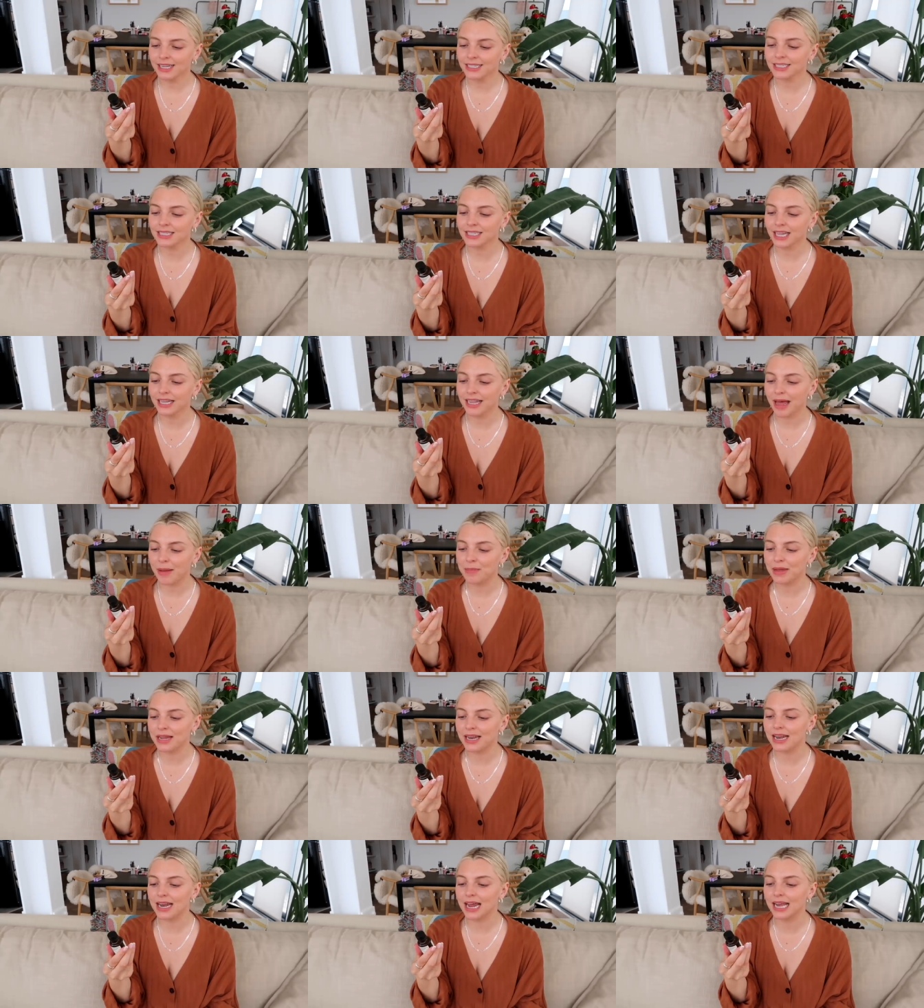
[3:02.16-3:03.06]
It's
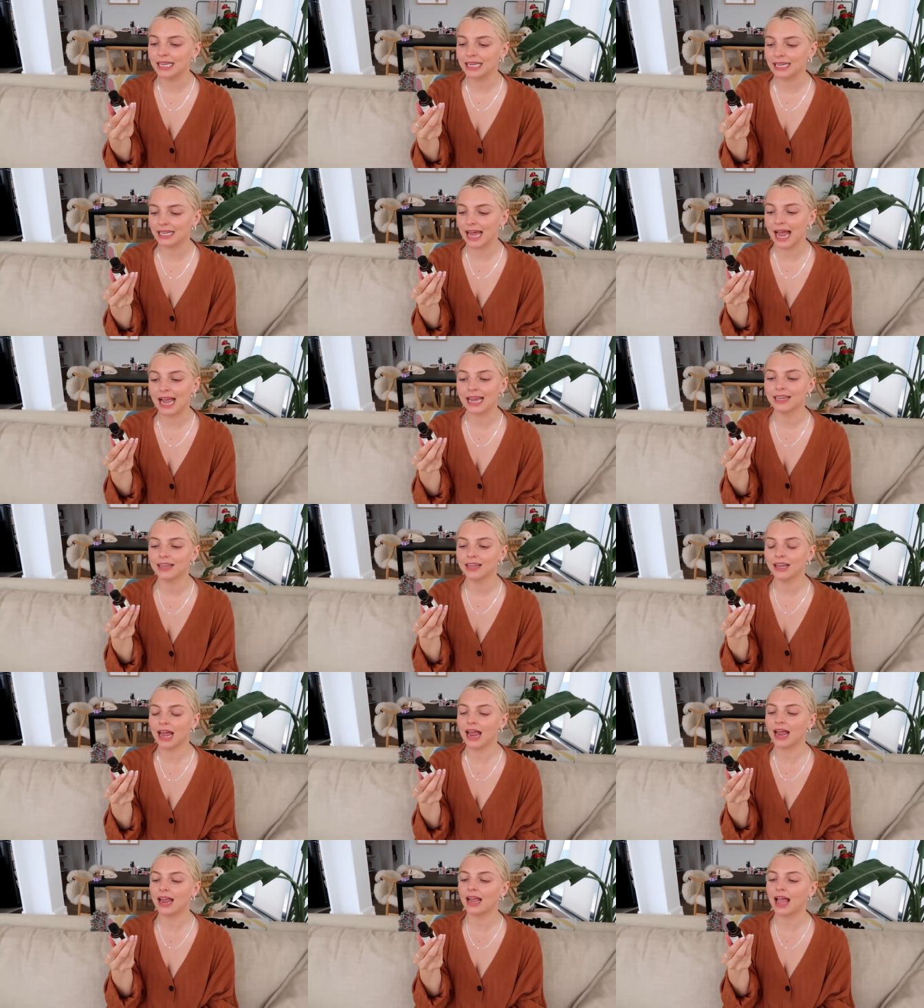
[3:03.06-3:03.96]
lemon, ylang
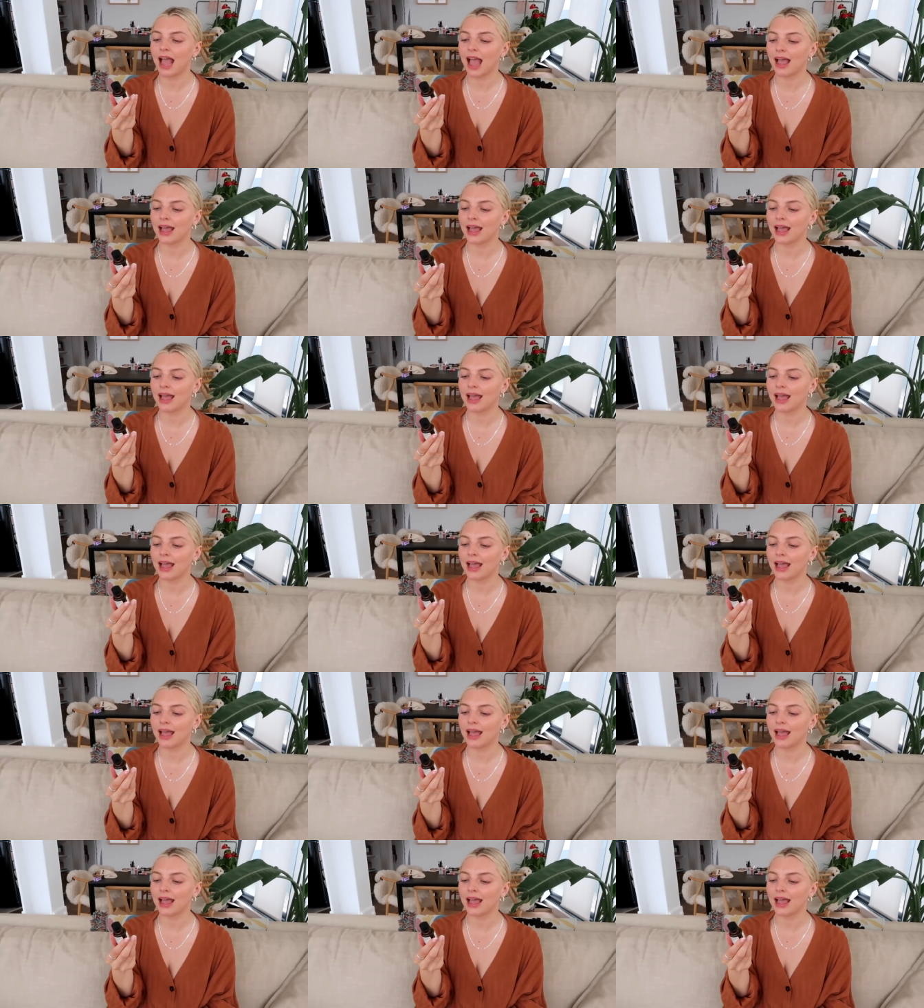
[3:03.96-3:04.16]
ylang,